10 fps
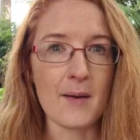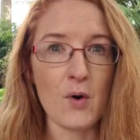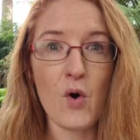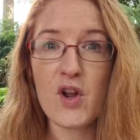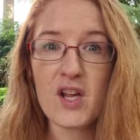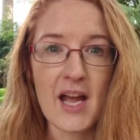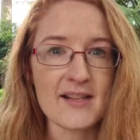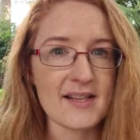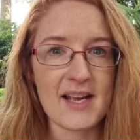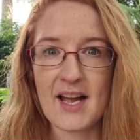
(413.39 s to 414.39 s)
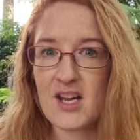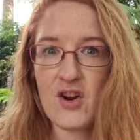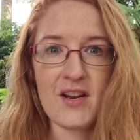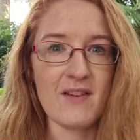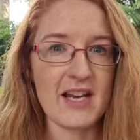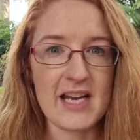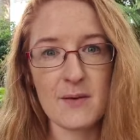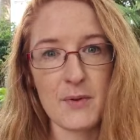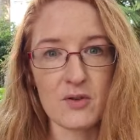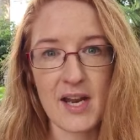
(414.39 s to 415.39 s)
or you don't even need to
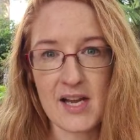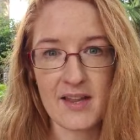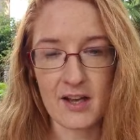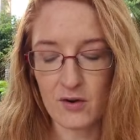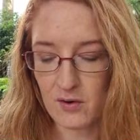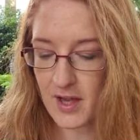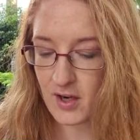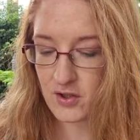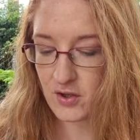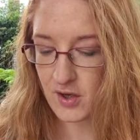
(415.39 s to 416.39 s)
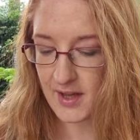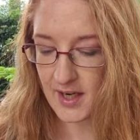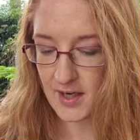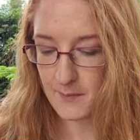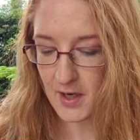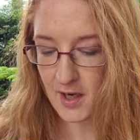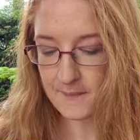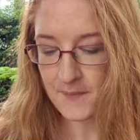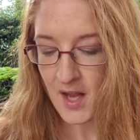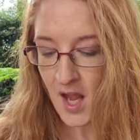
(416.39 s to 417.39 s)
build anything at all, and I'll show you that in a minute.
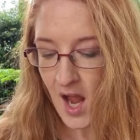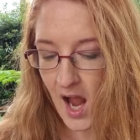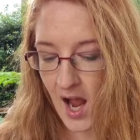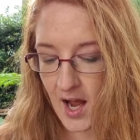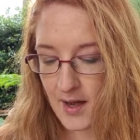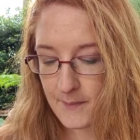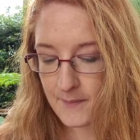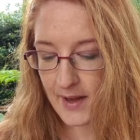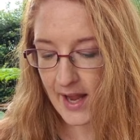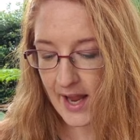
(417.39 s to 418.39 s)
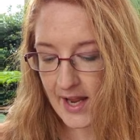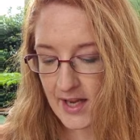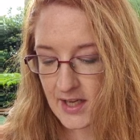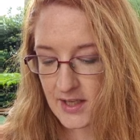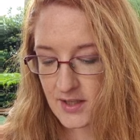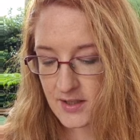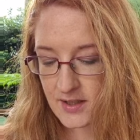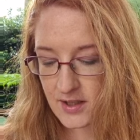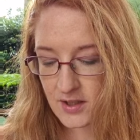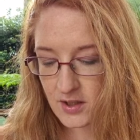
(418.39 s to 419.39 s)
And
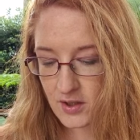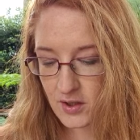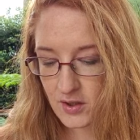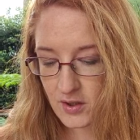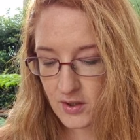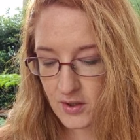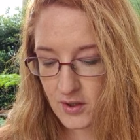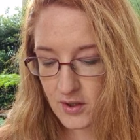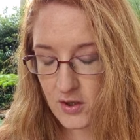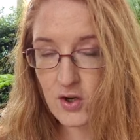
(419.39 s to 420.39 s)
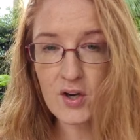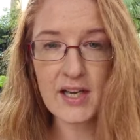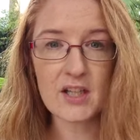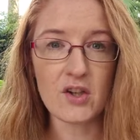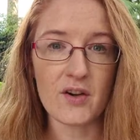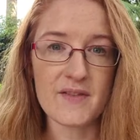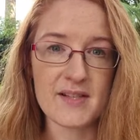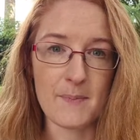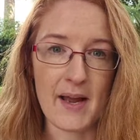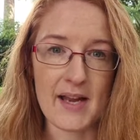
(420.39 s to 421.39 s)
you don't need a lot of
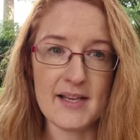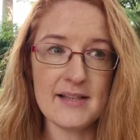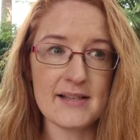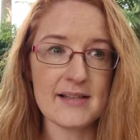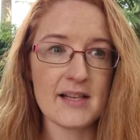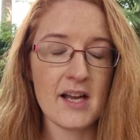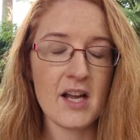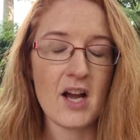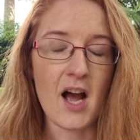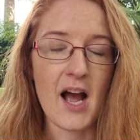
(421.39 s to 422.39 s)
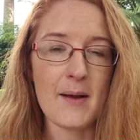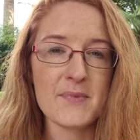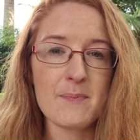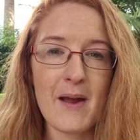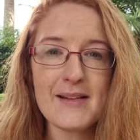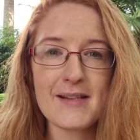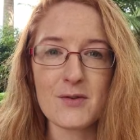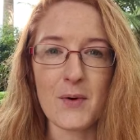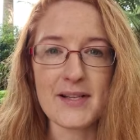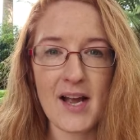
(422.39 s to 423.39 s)
space. Space is
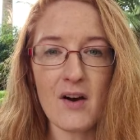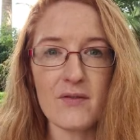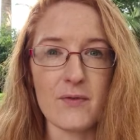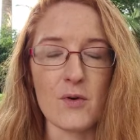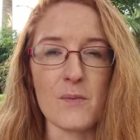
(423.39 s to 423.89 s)
always helpful,